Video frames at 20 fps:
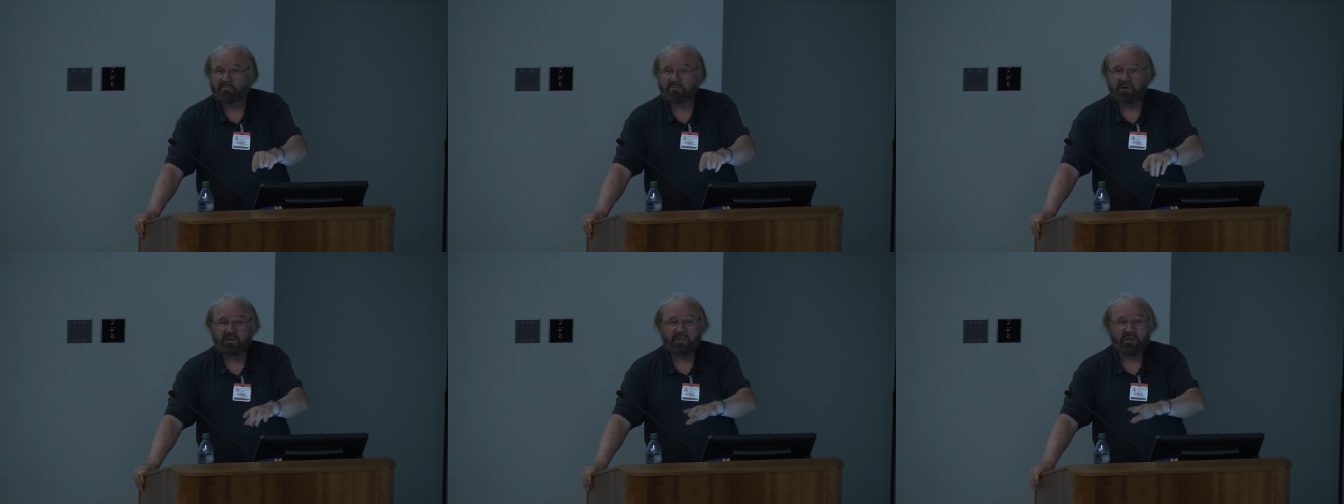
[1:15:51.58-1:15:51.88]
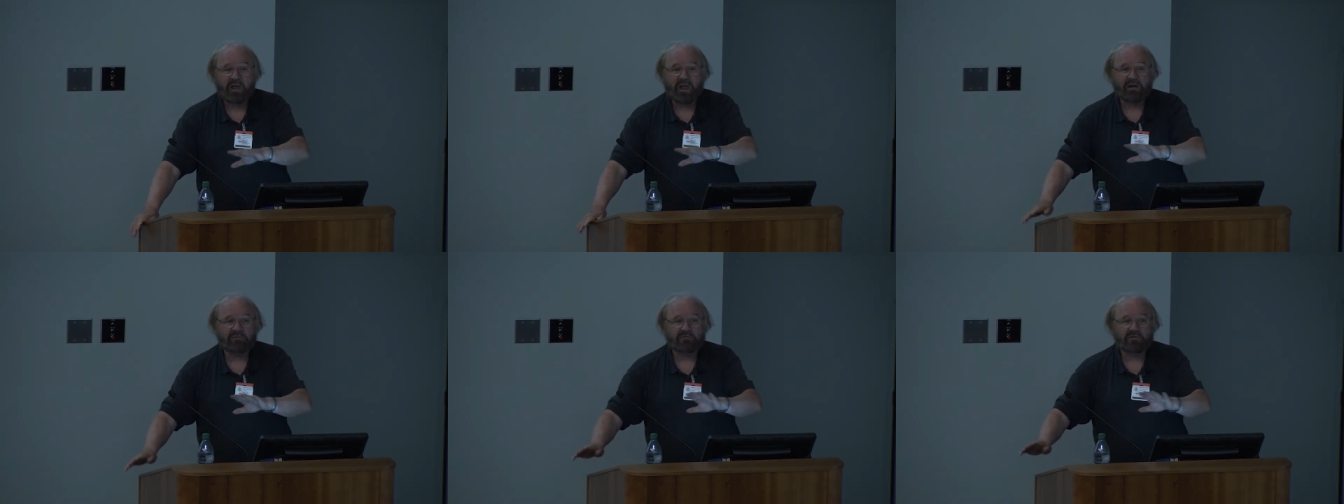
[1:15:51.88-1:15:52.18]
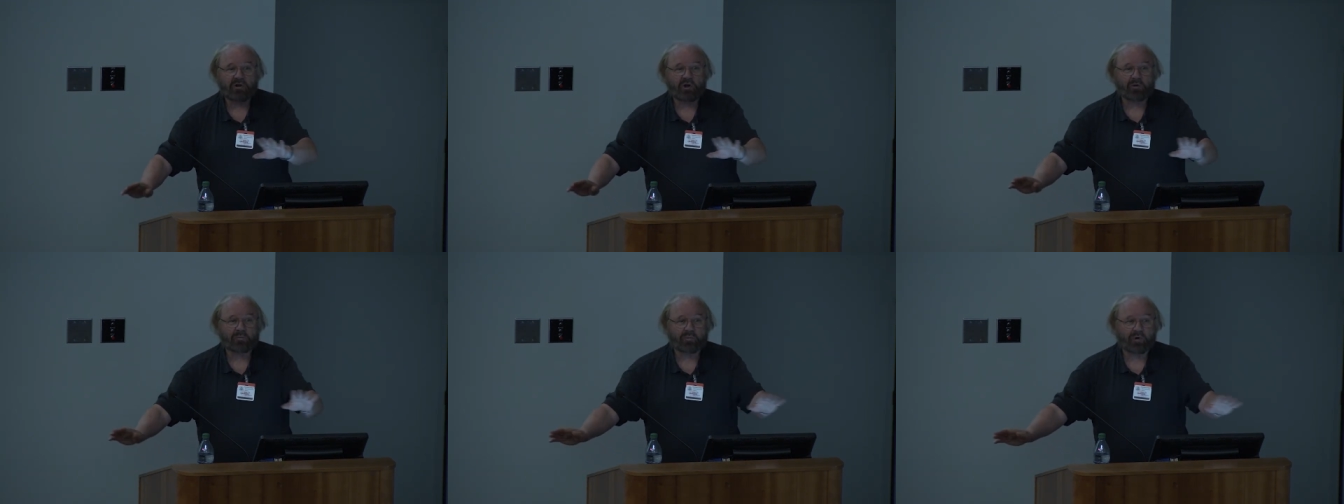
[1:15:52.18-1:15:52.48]
but they have
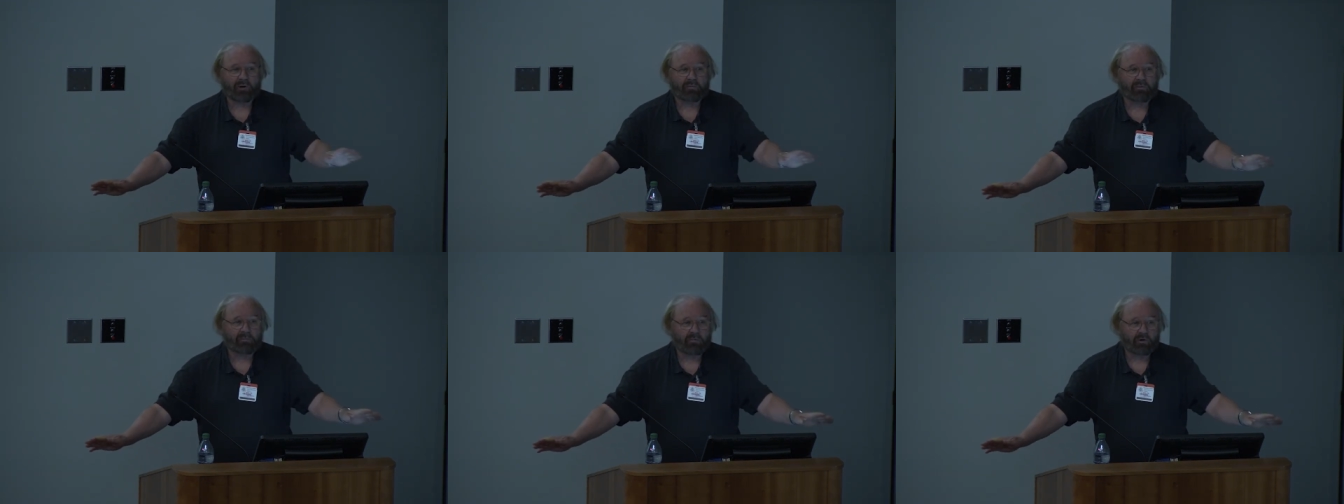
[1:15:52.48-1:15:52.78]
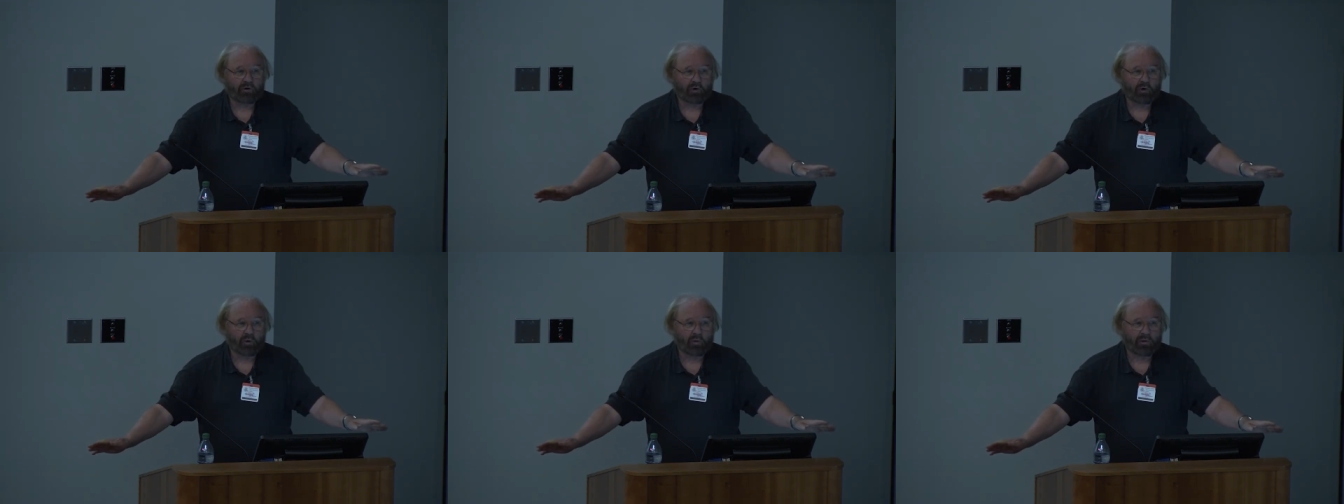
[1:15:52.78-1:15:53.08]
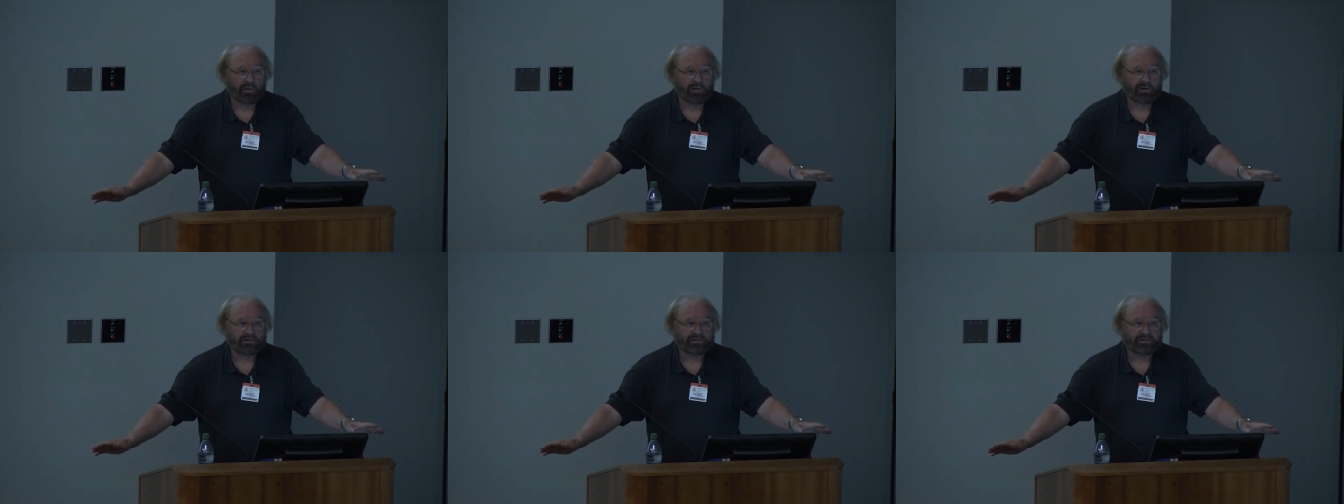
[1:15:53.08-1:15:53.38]
no problem at all
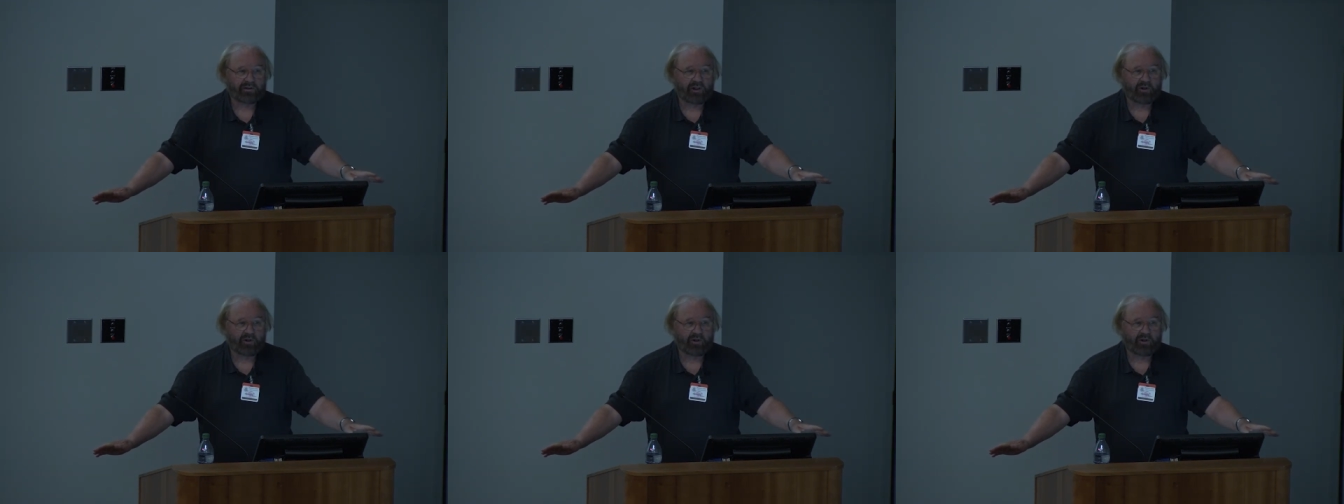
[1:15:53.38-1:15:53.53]
with this.